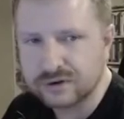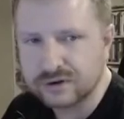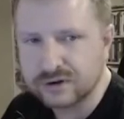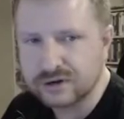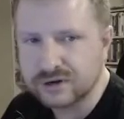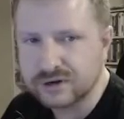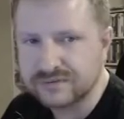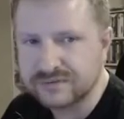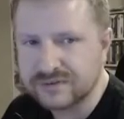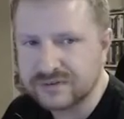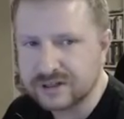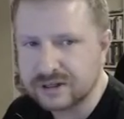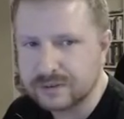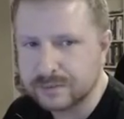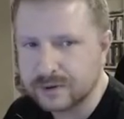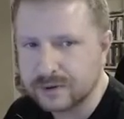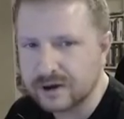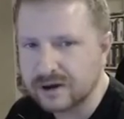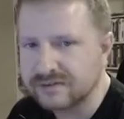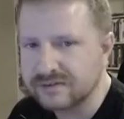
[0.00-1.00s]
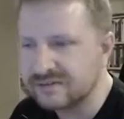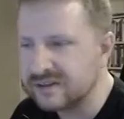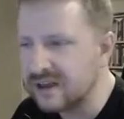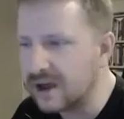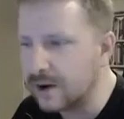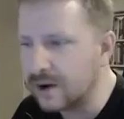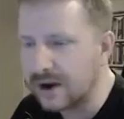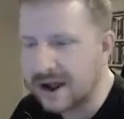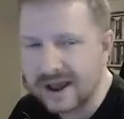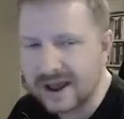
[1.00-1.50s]
you defeat the boss,
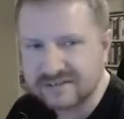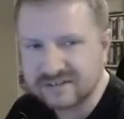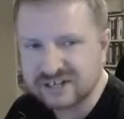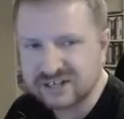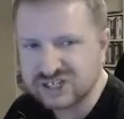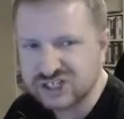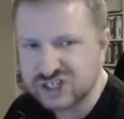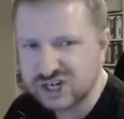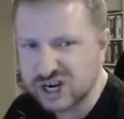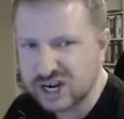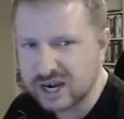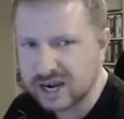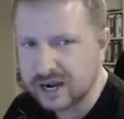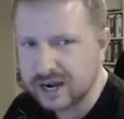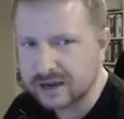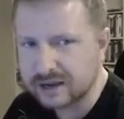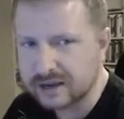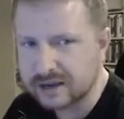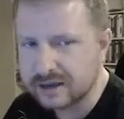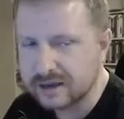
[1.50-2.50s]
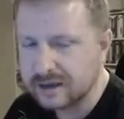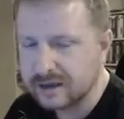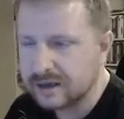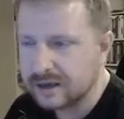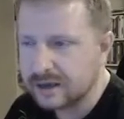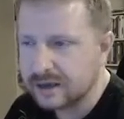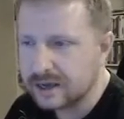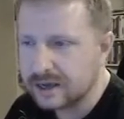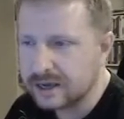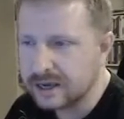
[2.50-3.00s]
now it has a check.
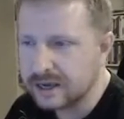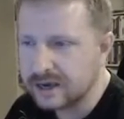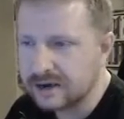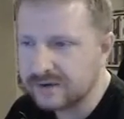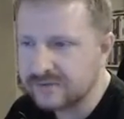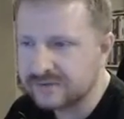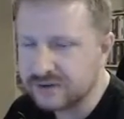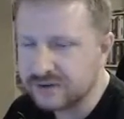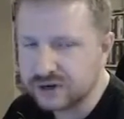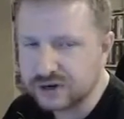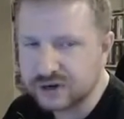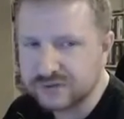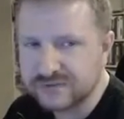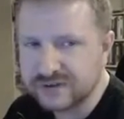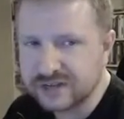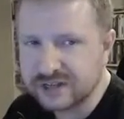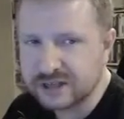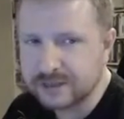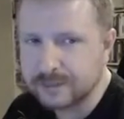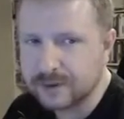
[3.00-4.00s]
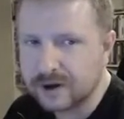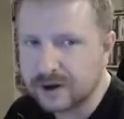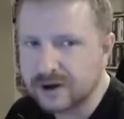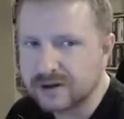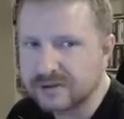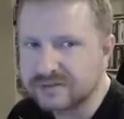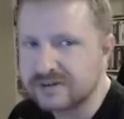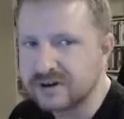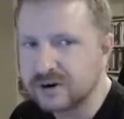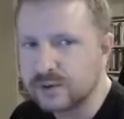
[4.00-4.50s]
If you defeat the
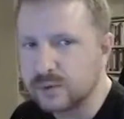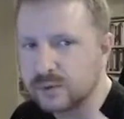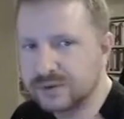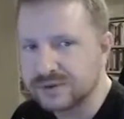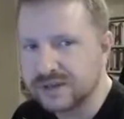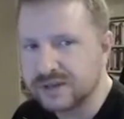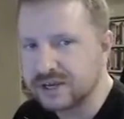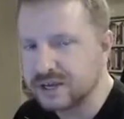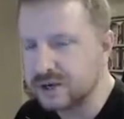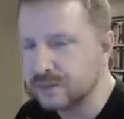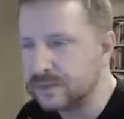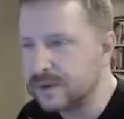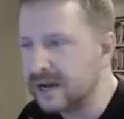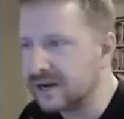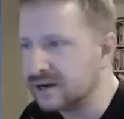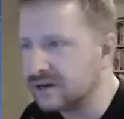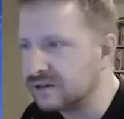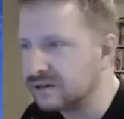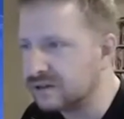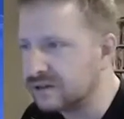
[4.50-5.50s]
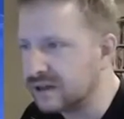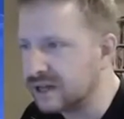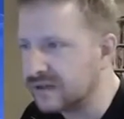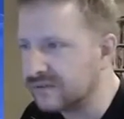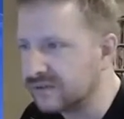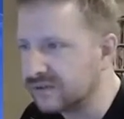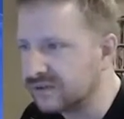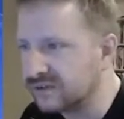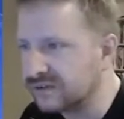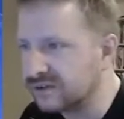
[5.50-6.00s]
boss, then it will take you back to the
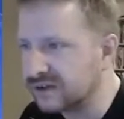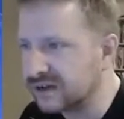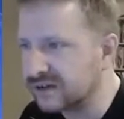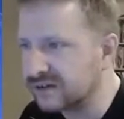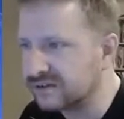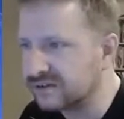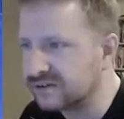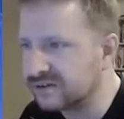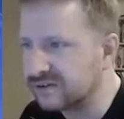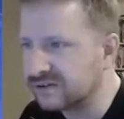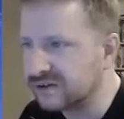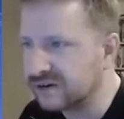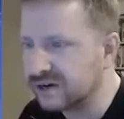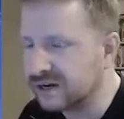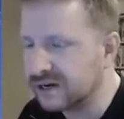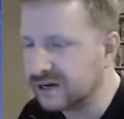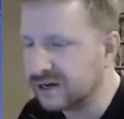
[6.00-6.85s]
level select screen.